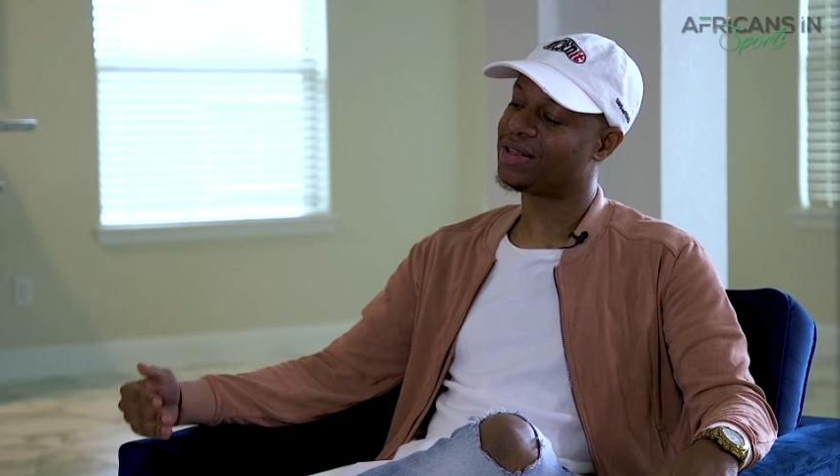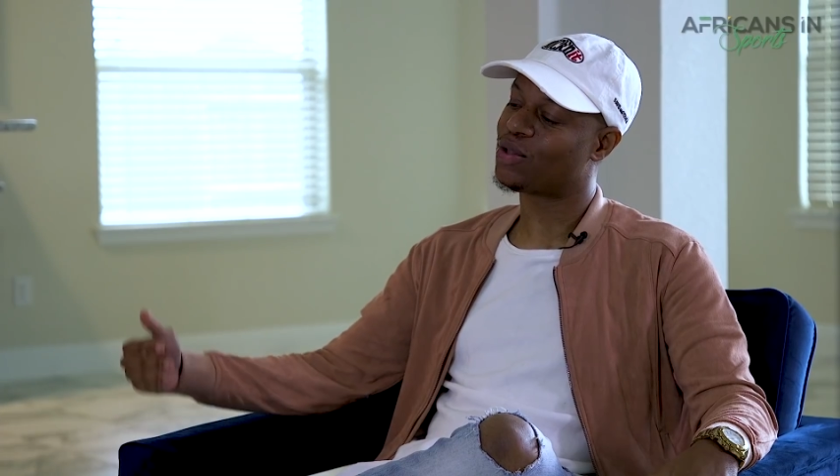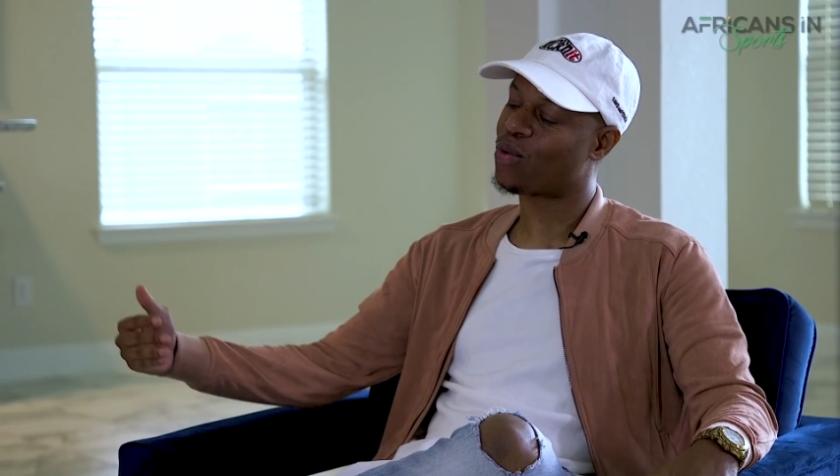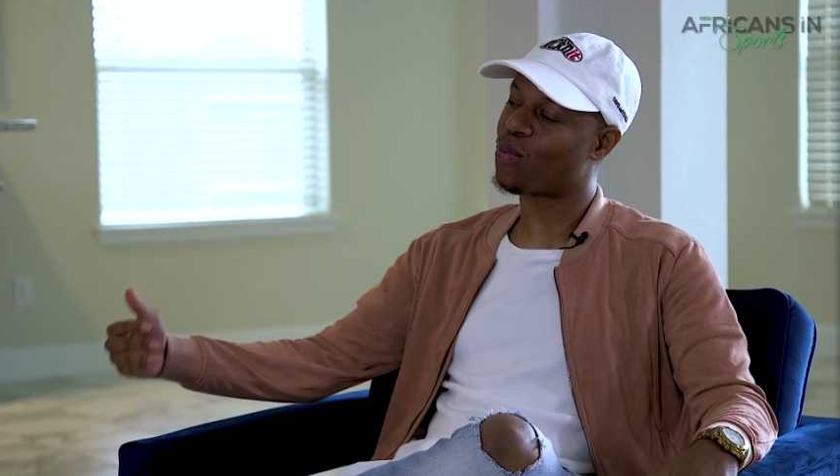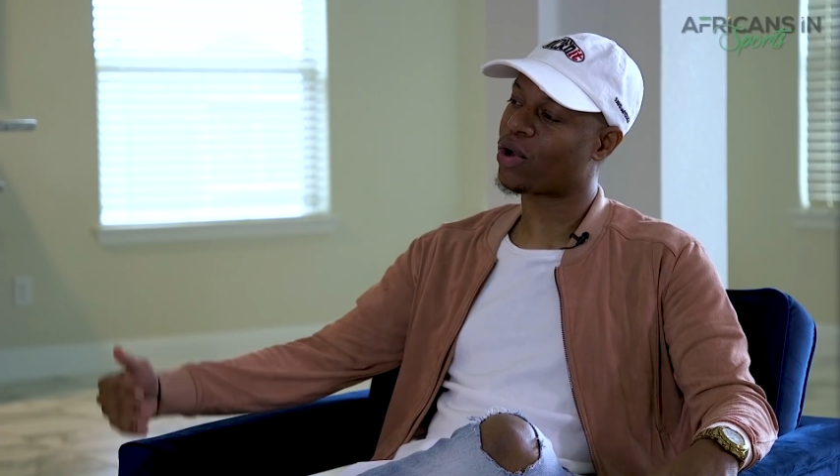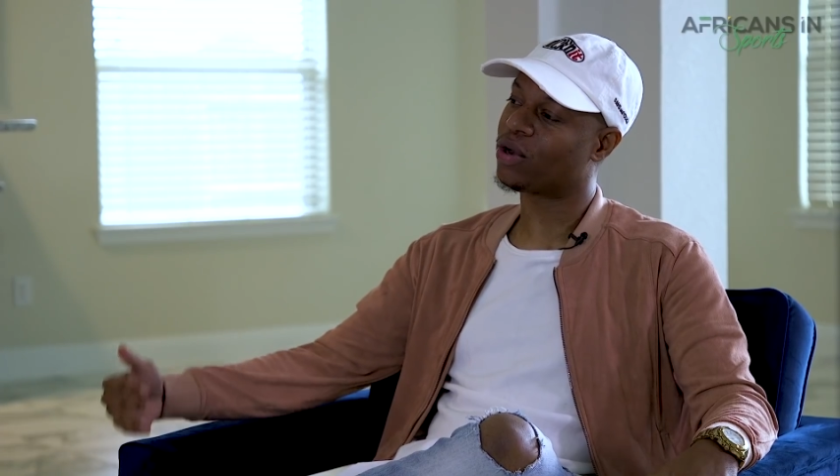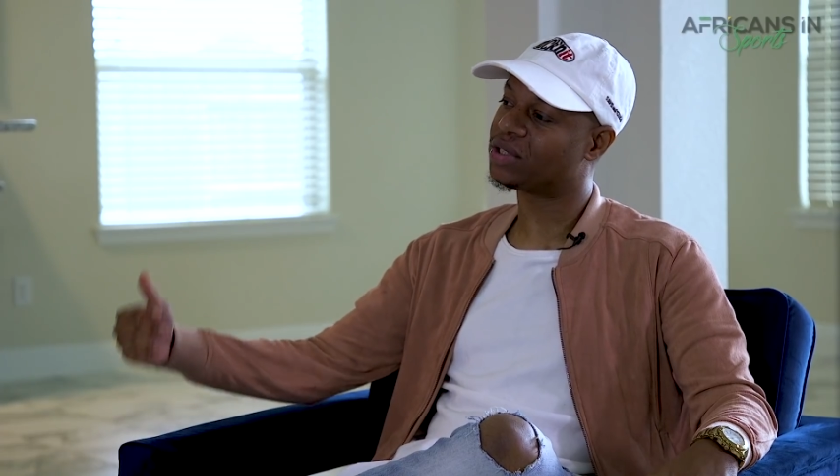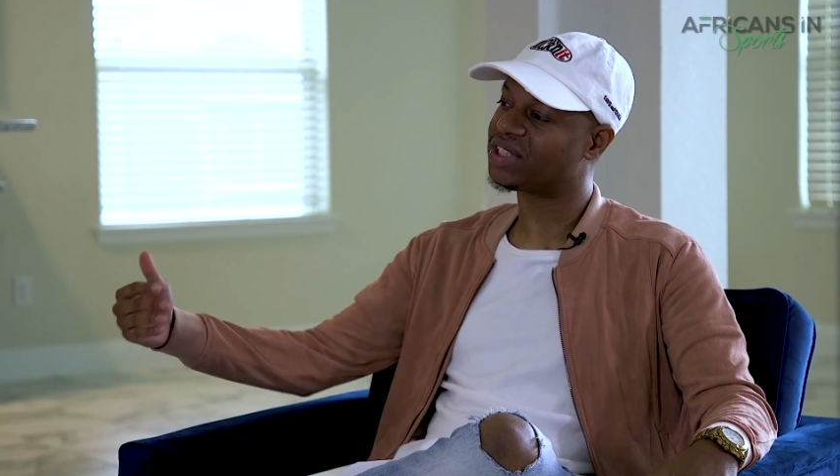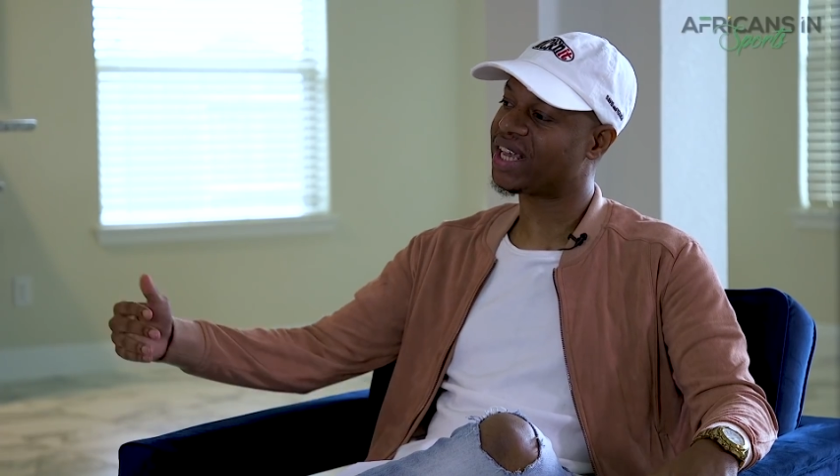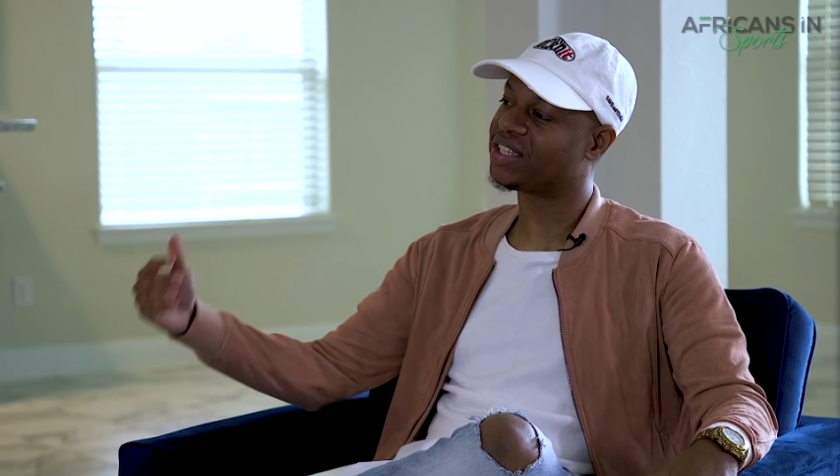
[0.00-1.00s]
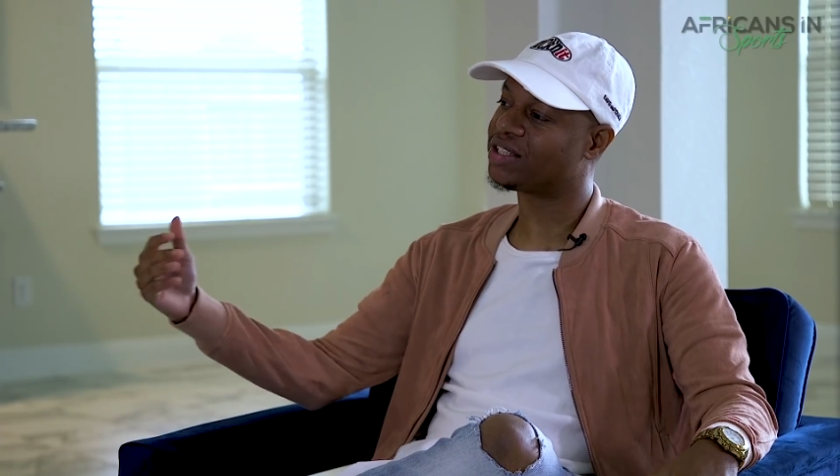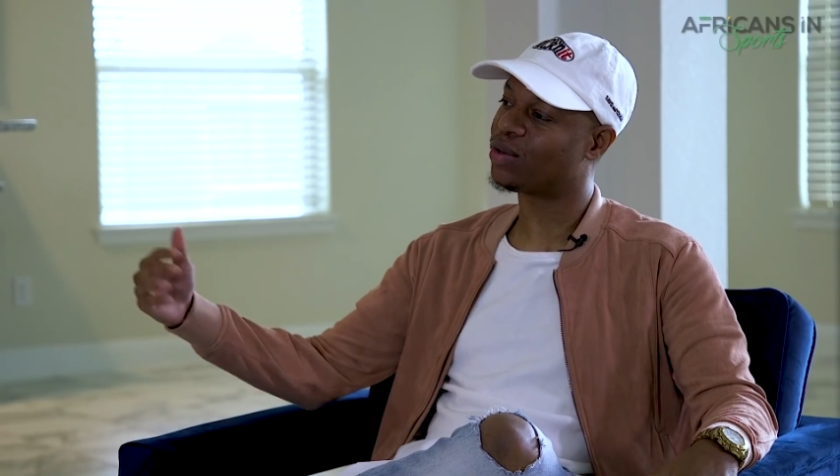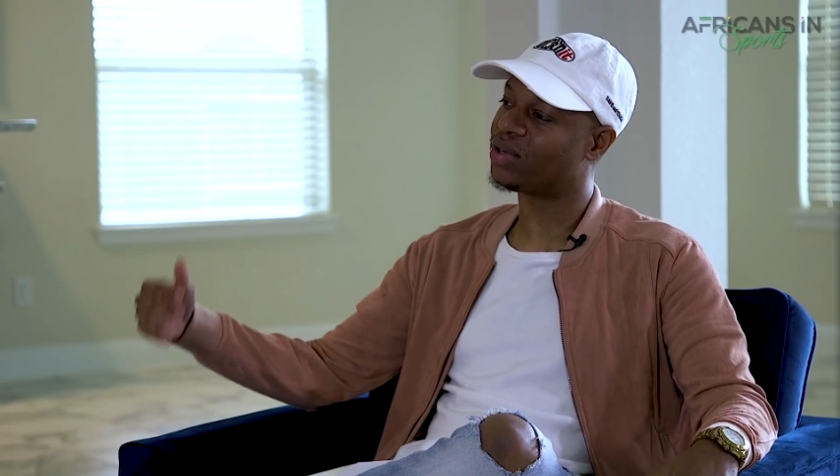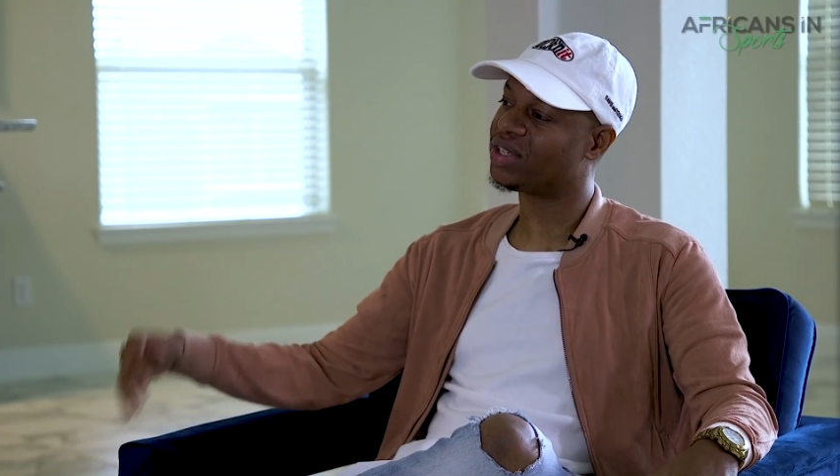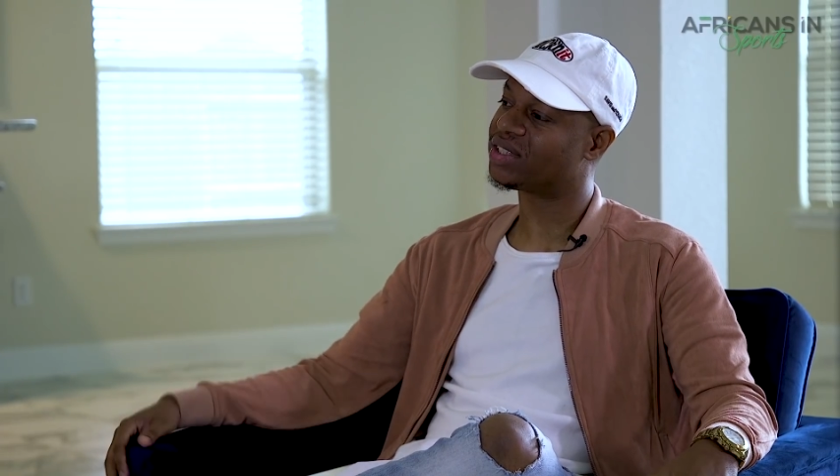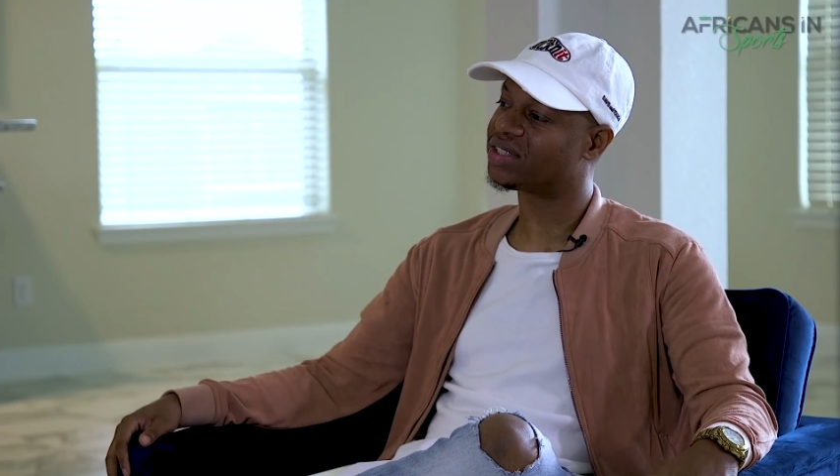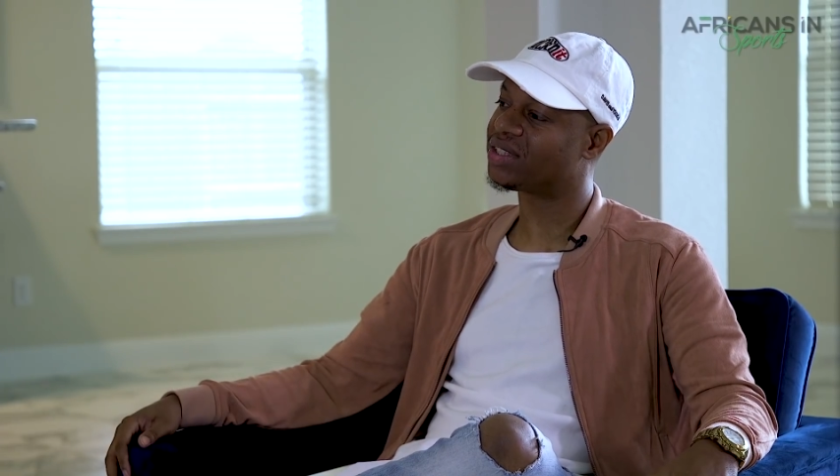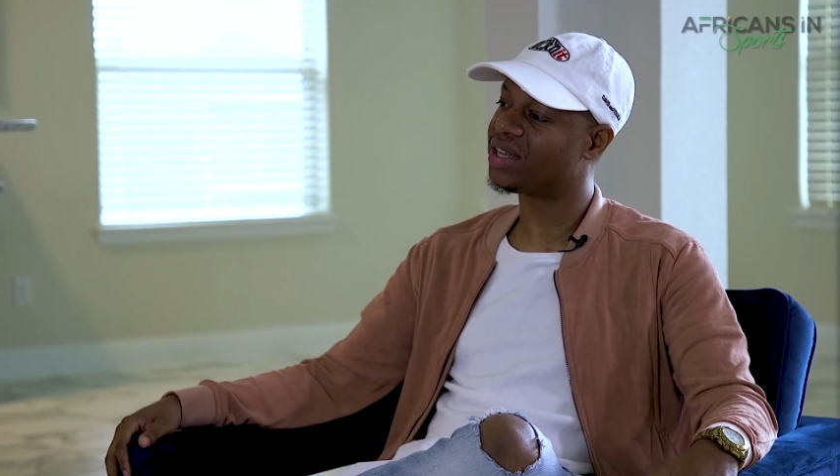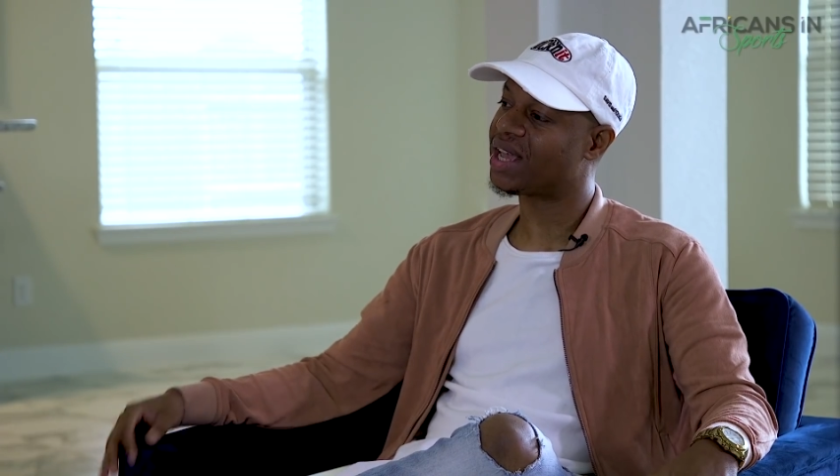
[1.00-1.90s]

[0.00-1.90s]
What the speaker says: the world takes notice,